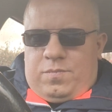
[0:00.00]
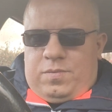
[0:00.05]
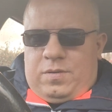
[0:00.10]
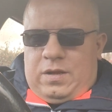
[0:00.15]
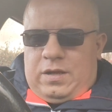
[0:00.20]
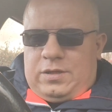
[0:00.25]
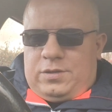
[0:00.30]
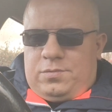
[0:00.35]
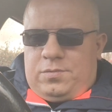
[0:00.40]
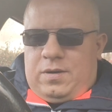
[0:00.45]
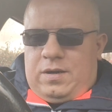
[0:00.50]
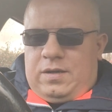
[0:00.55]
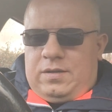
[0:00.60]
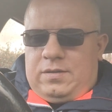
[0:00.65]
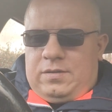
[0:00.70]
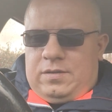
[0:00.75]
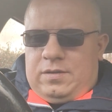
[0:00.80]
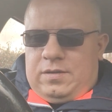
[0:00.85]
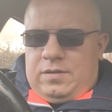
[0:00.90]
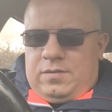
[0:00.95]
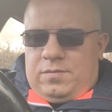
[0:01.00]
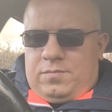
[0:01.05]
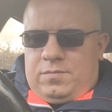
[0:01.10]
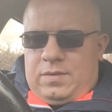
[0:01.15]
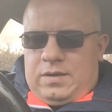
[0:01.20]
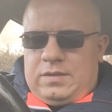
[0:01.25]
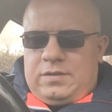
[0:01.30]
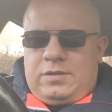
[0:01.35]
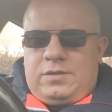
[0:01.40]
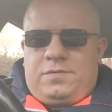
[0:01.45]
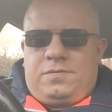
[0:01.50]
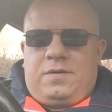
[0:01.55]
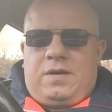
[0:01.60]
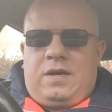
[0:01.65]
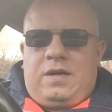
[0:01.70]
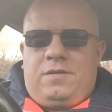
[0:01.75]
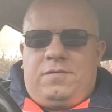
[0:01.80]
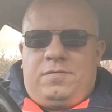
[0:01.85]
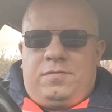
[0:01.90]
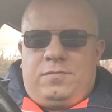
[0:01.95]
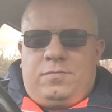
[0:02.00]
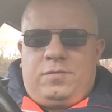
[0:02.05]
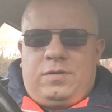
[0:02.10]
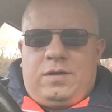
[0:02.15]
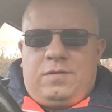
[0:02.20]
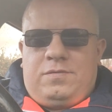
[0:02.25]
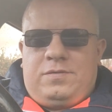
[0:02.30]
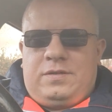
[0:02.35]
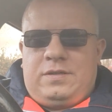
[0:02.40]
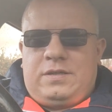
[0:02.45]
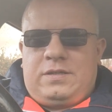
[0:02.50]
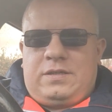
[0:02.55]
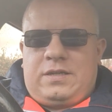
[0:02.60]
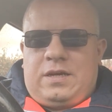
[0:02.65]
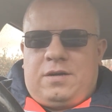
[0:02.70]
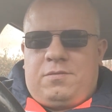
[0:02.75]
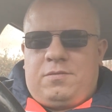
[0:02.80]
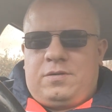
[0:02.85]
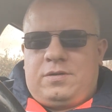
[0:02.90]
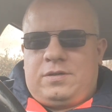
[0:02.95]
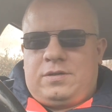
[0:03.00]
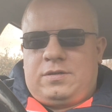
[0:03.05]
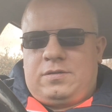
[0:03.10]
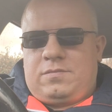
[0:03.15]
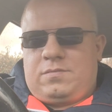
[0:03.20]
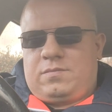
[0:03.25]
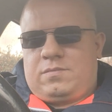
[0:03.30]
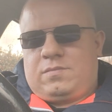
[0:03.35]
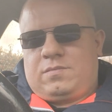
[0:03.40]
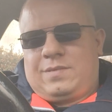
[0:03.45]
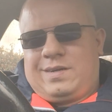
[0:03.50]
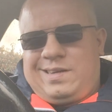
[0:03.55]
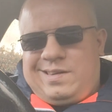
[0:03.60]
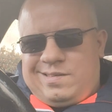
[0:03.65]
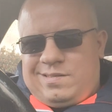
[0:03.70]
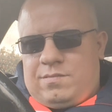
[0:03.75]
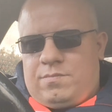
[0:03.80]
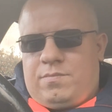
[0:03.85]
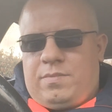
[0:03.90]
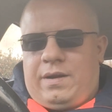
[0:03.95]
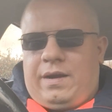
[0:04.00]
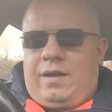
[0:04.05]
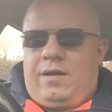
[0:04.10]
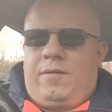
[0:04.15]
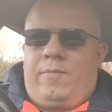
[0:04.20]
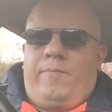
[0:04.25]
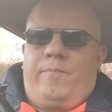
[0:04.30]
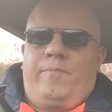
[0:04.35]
+1, -5, we have 6 hours back.